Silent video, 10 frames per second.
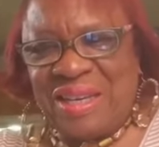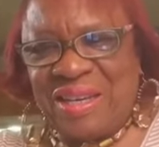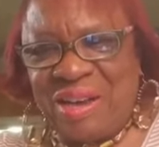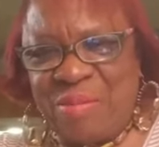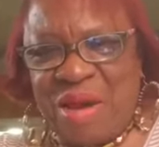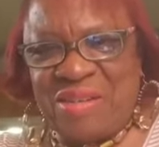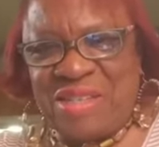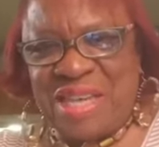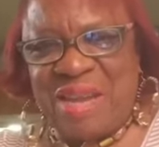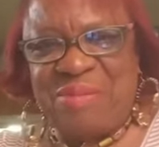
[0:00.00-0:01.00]
Come out the
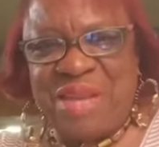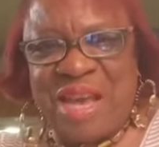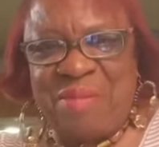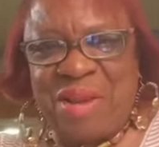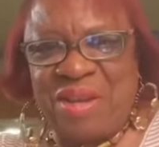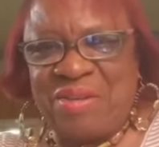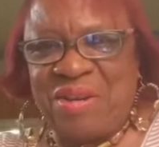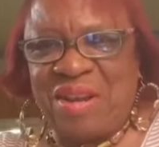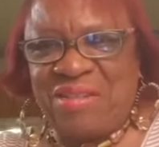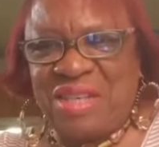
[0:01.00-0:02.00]
same time like you're
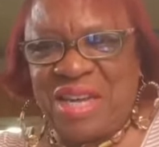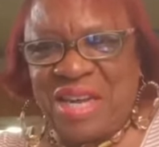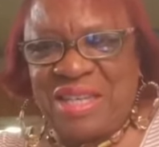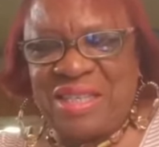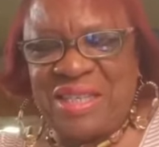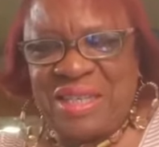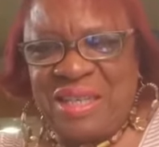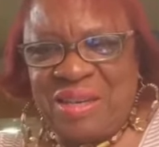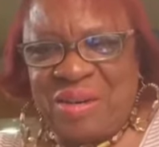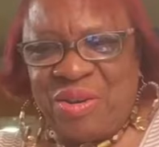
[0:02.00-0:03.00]
out tonight,
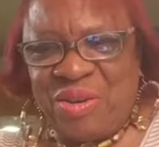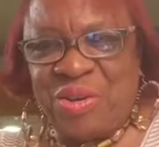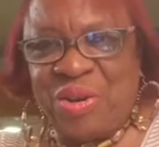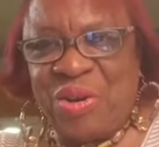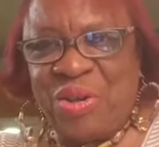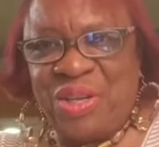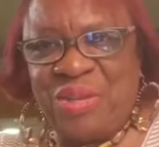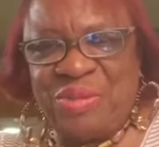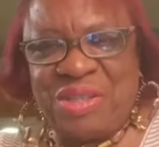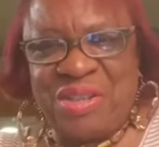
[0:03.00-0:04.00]
a little earlier.
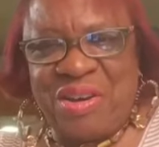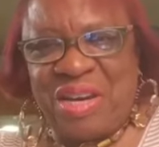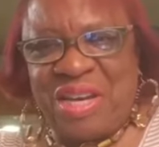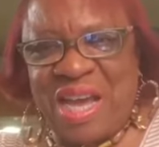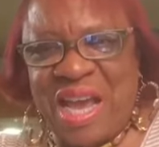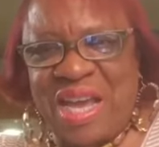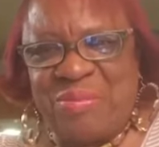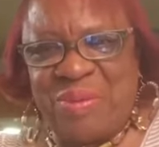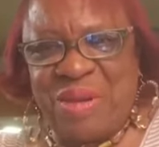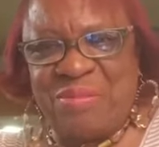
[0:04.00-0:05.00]
We start at 9
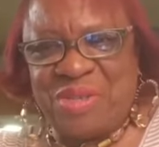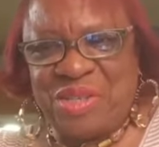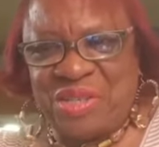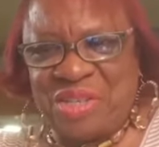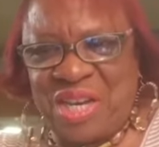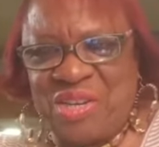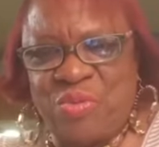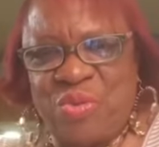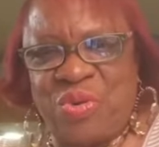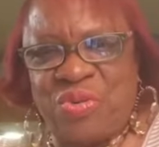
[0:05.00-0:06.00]
p.m. Just check your
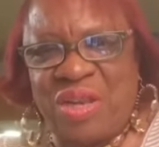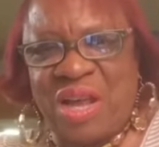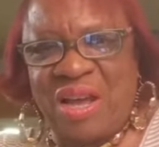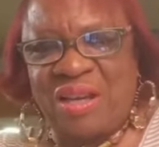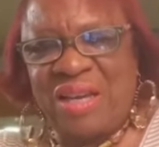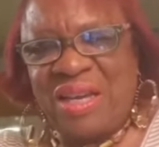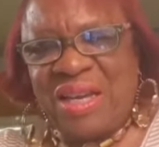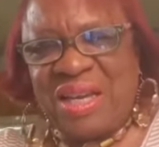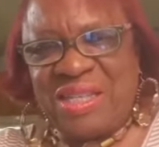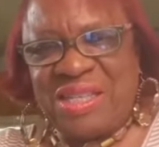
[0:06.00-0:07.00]
world clock
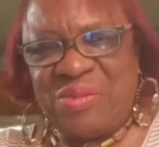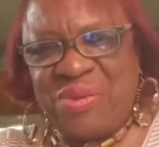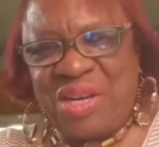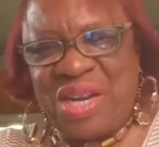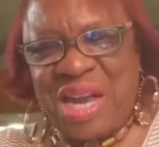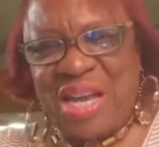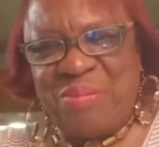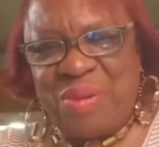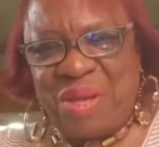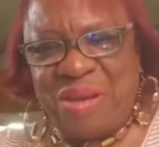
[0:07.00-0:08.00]
and see what 9
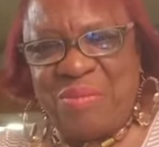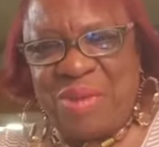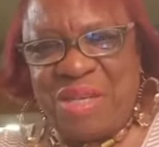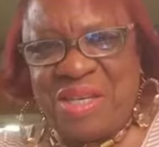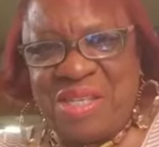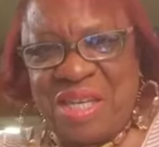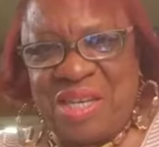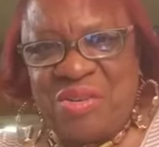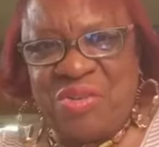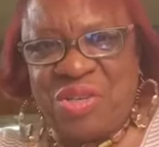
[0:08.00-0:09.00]
p.m. is
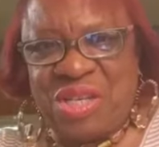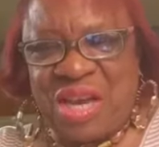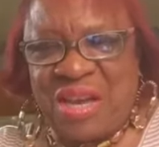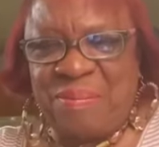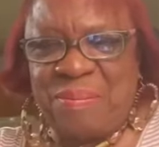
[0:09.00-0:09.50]
in your time.